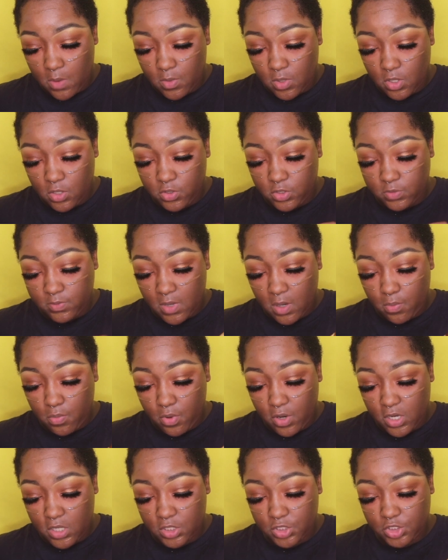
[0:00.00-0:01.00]
I'm gonna use my
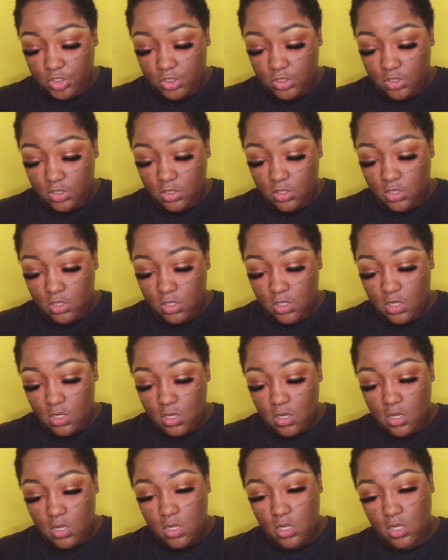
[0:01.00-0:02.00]
brush
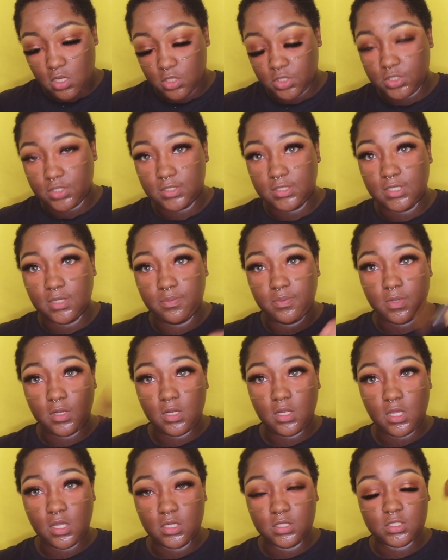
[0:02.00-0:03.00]
and just dip
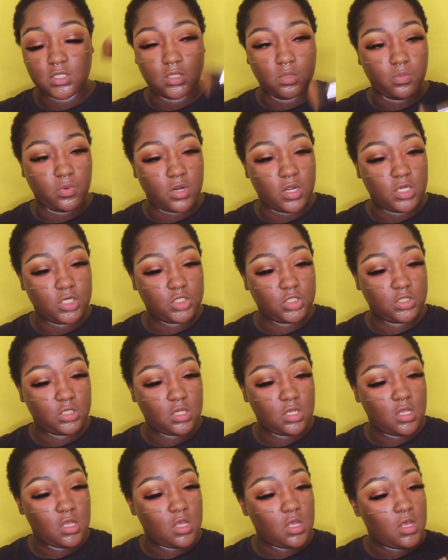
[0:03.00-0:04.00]
it into the brush.
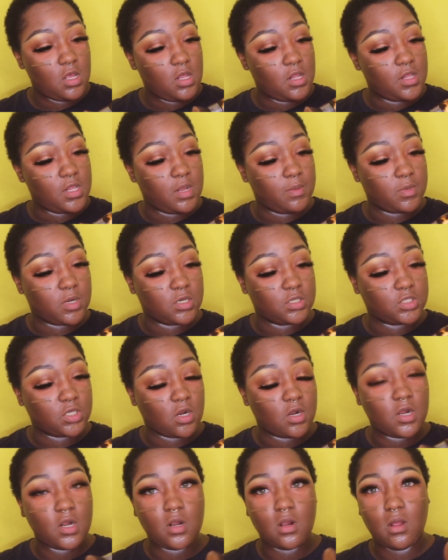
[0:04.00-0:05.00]
Then I'm gonna
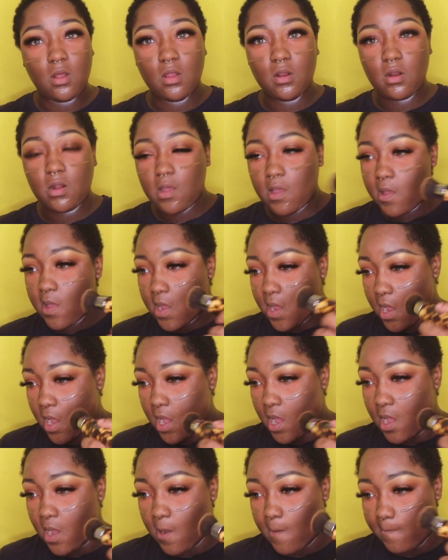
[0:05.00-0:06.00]
turn it on.
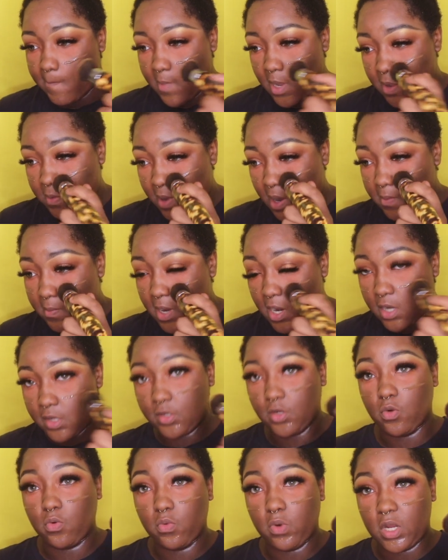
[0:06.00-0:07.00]
If I'm not
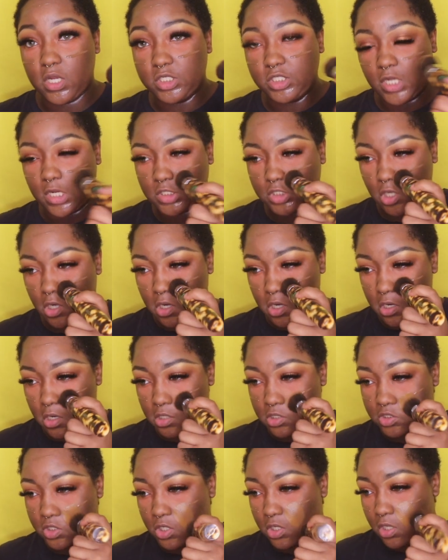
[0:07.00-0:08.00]
in a rush, I turn it
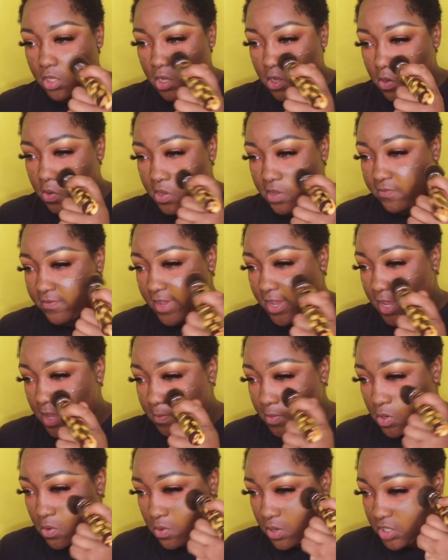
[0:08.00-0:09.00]
on to low. If I
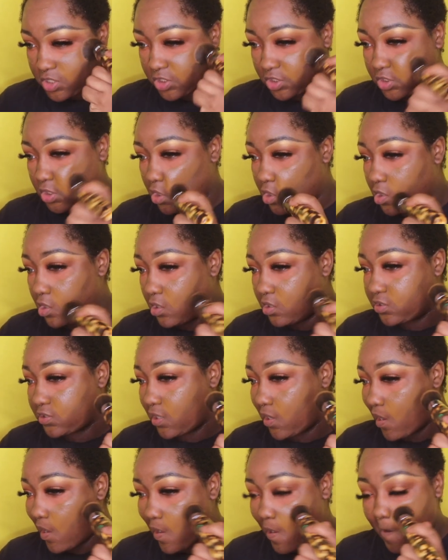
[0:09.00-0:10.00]
am in a rush, I turn it on
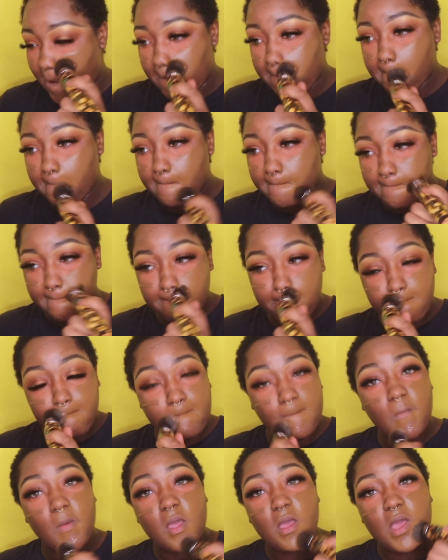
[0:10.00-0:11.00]
to high.
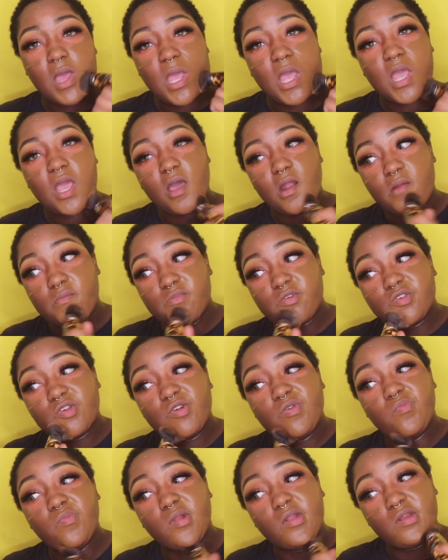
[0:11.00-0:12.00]
And I'm just
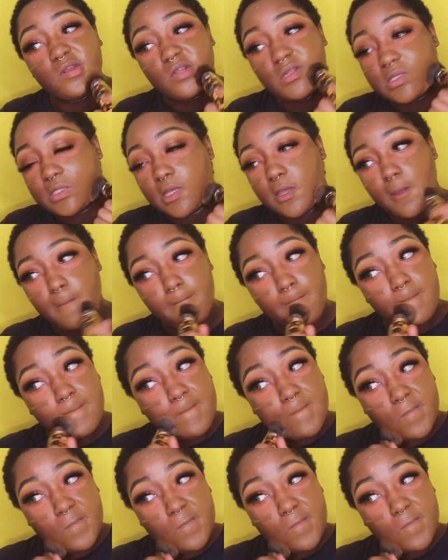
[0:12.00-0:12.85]
gonna blend this in.